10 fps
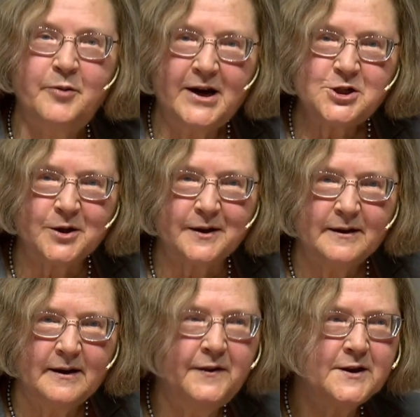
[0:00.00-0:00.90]
depression,
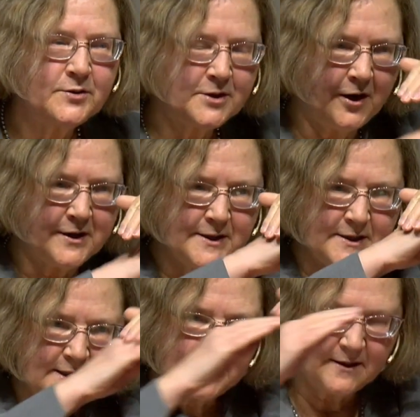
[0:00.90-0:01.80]
and this was on a
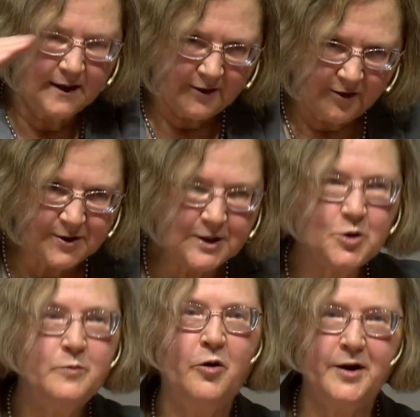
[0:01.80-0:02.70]

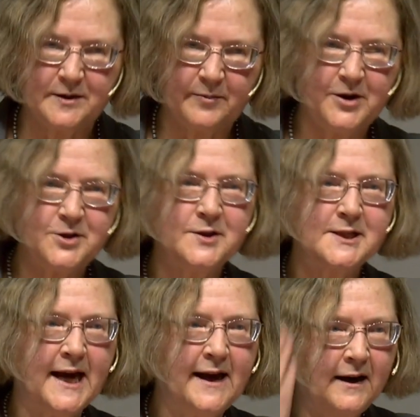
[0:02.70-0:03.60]
32-point depression
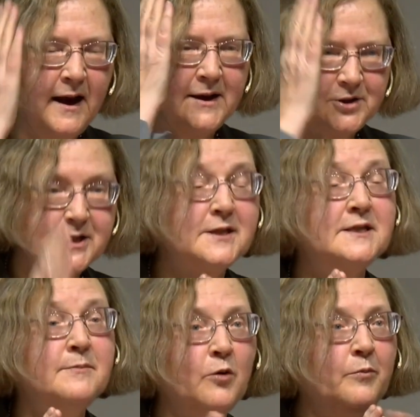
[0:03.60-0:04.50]
scale, just a
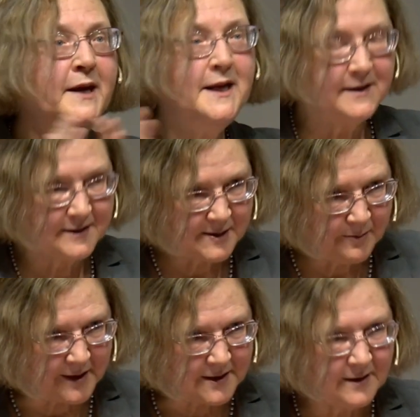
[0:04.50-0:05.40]
simple median
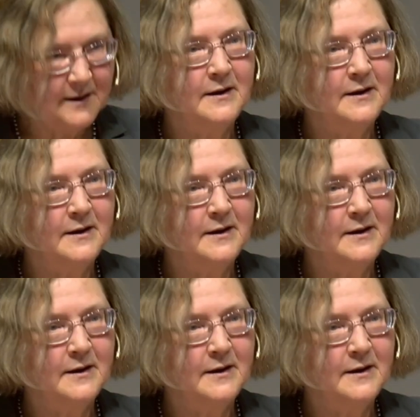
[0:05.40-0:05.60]
split